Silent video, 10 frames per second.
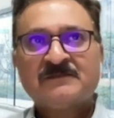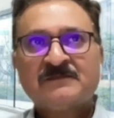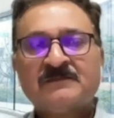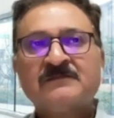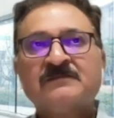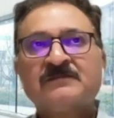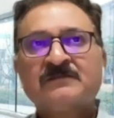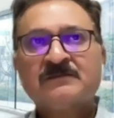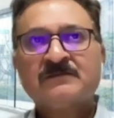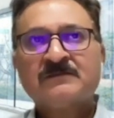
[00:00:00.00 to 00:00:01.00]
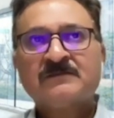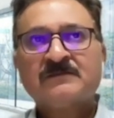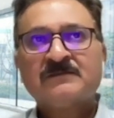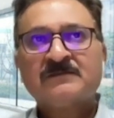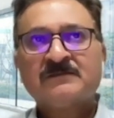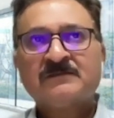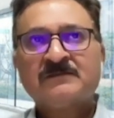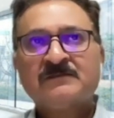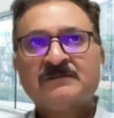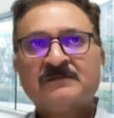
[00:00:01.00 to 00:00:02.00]

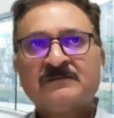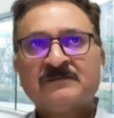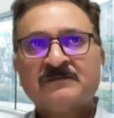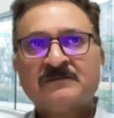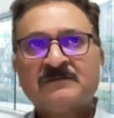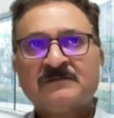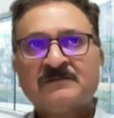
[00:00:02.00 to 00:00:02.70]
(silent)